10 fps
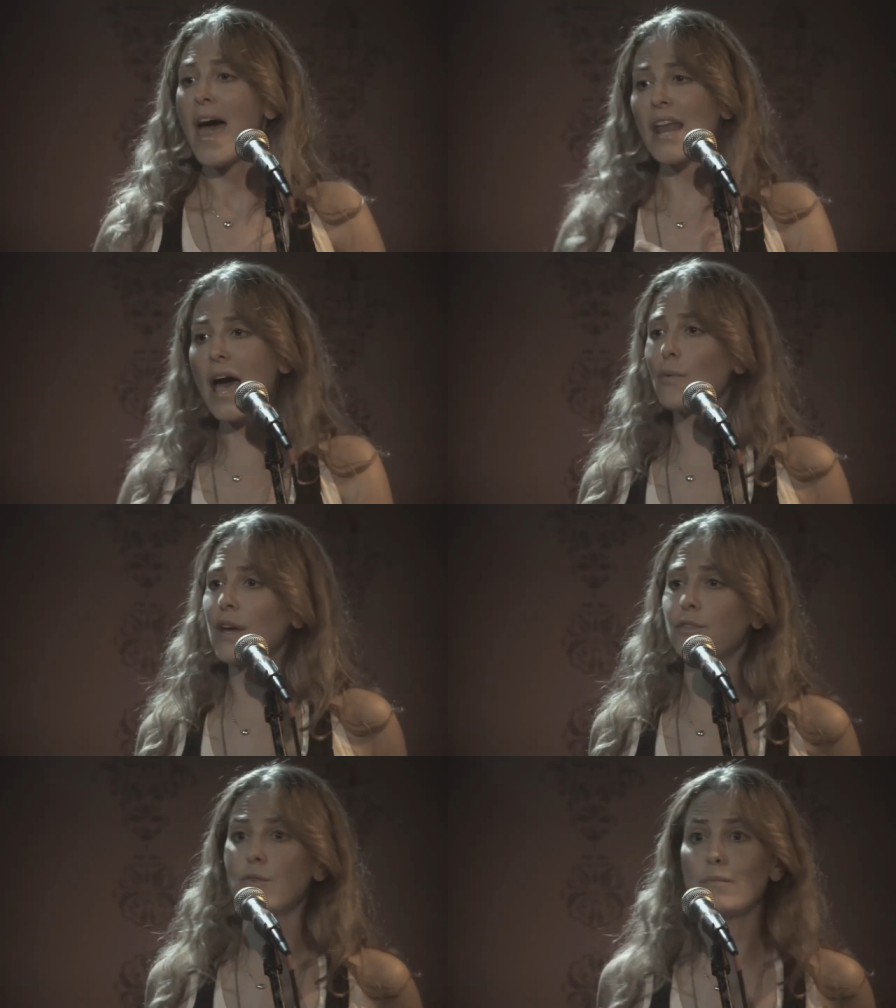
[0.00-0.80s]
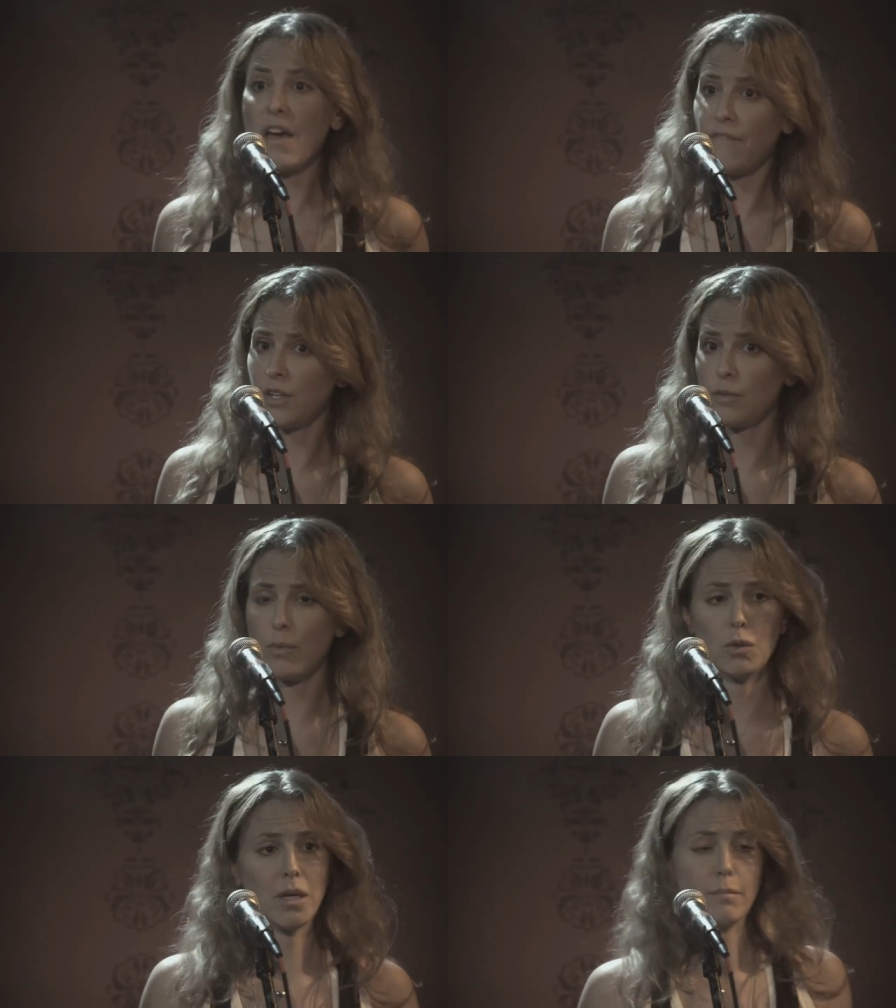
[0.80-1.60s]
And I wade through my
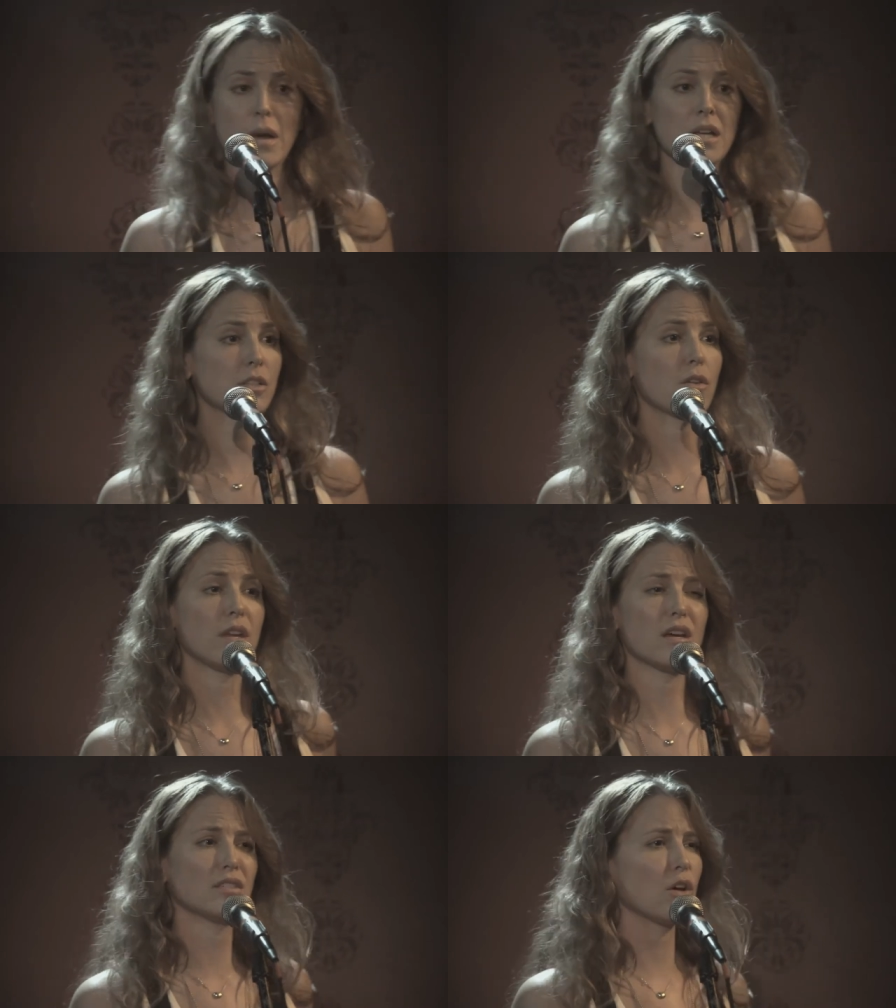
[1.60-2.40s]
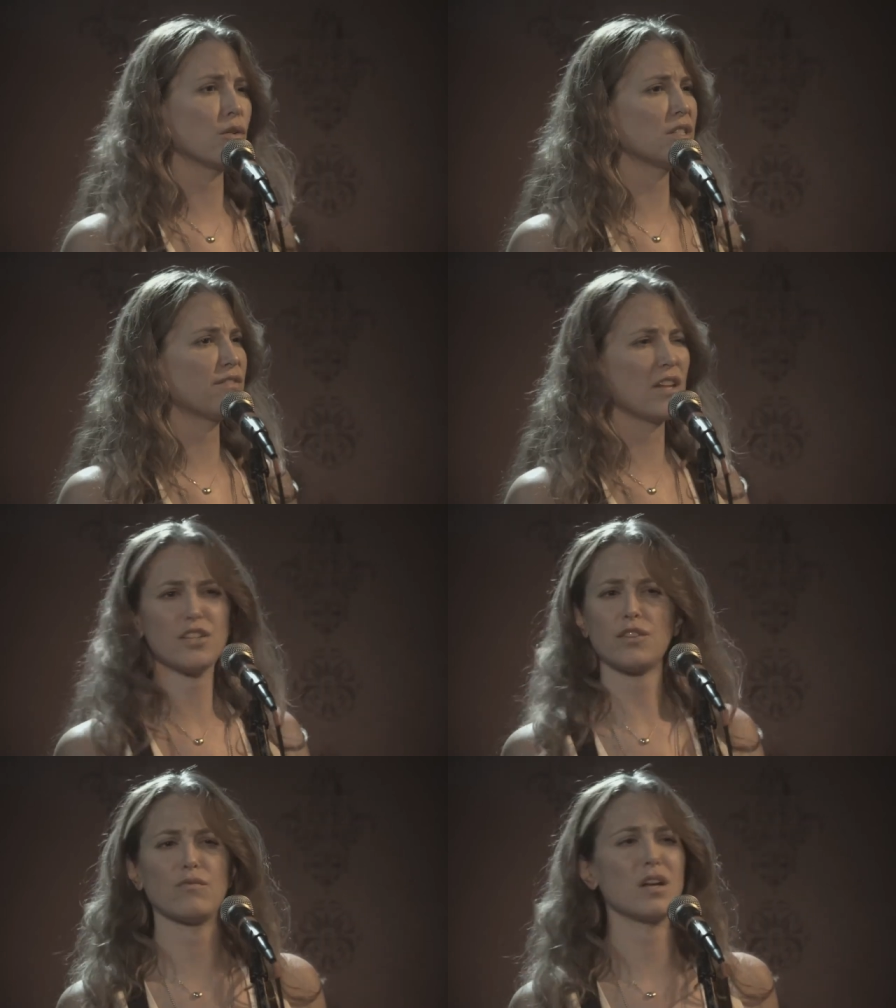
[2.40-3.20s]
fishbowl, leading my soul. The untold is
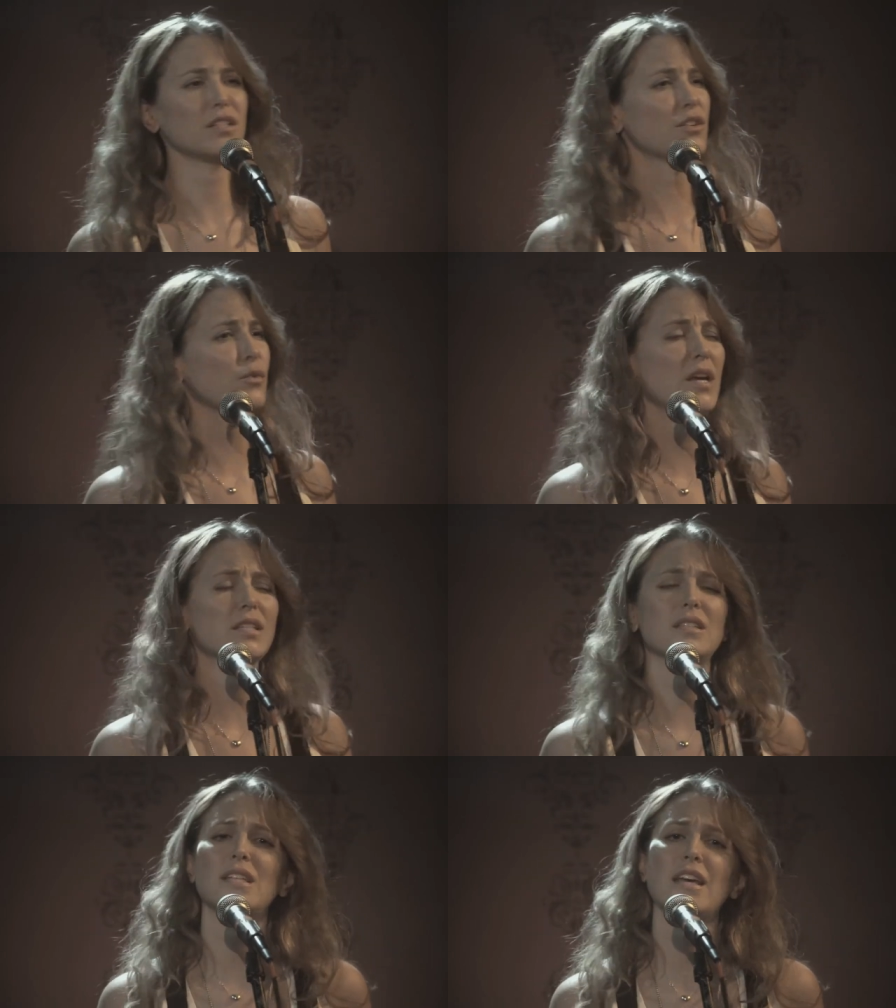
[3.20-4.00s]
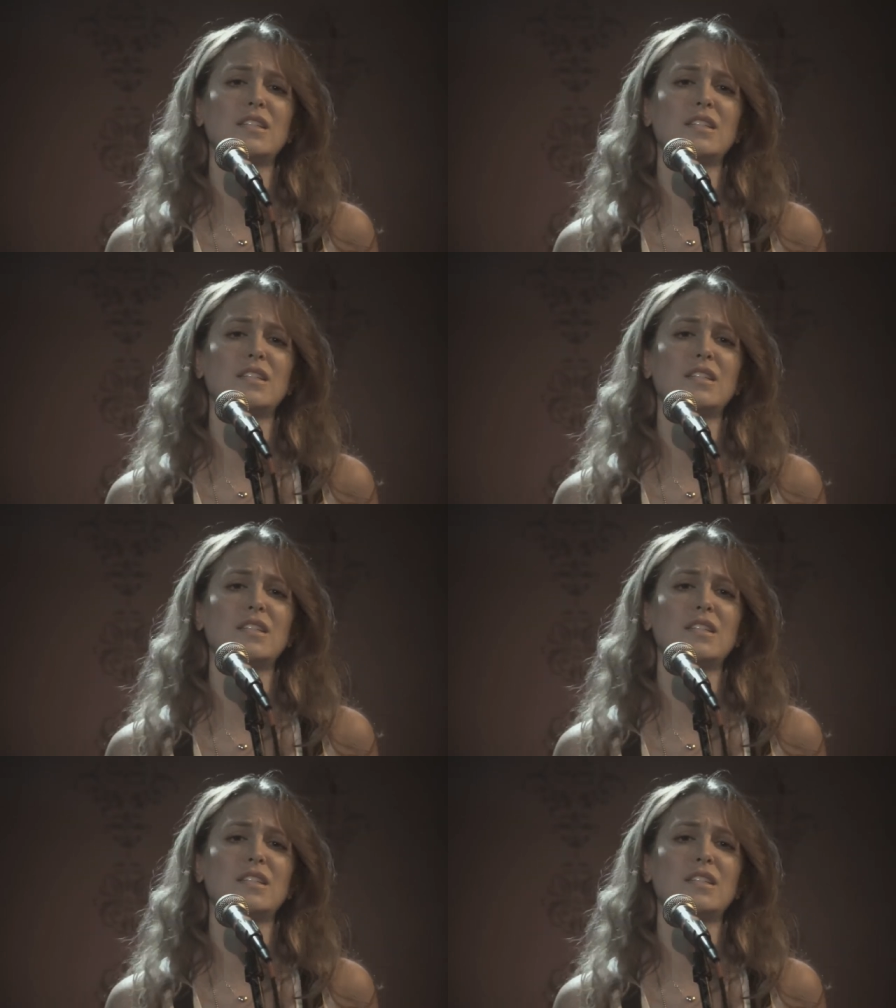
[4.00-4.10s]
flushed and rushed to the waste, and the